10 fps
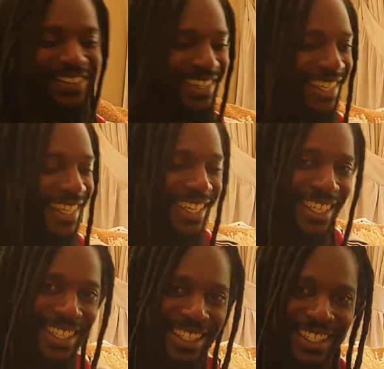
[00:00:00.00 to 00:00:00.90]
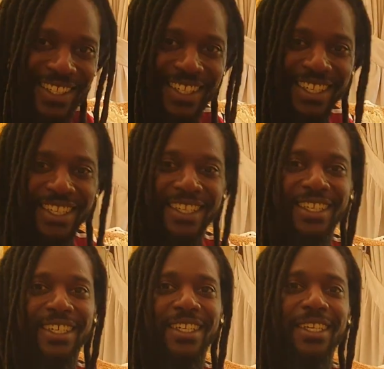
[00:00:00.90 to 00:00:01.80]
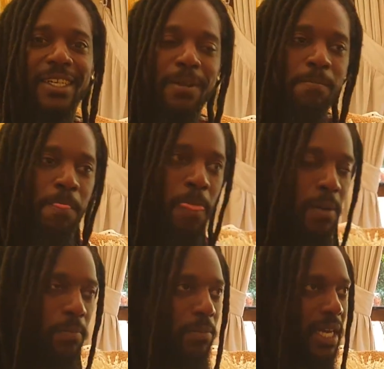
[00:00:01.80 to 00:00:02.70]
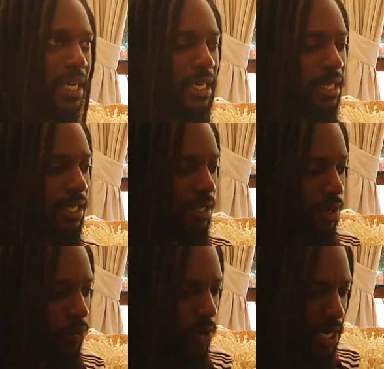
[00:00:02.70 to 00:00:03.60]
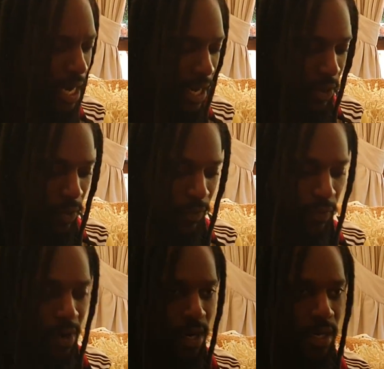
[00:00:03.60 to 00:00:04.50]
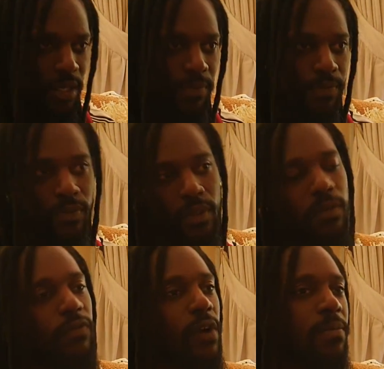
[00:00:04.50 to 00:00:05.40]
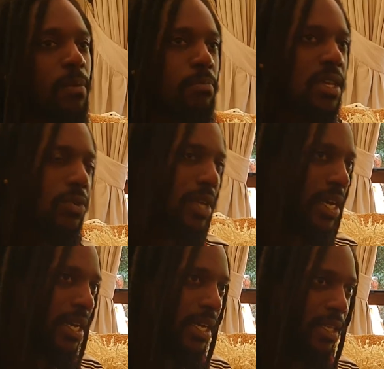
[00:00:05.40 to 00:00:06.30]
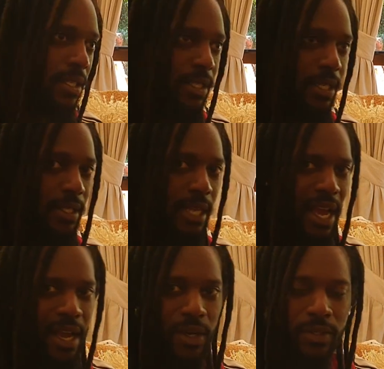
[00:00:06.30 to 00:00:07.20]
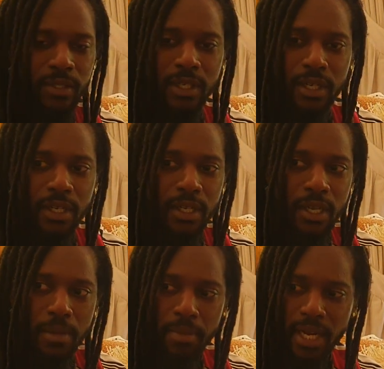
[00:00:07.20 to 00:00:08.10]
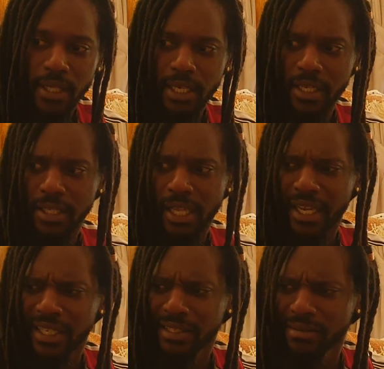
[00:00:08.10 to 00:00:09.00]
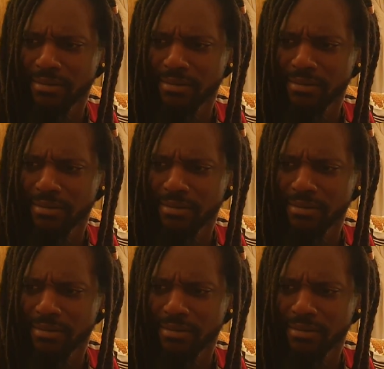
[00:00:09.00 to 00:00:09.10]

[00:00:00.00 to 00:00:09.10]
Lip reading: So, bro, how much it costs to ride the little van? Man, where did I go from the Middlelands to town? Man, I think it's like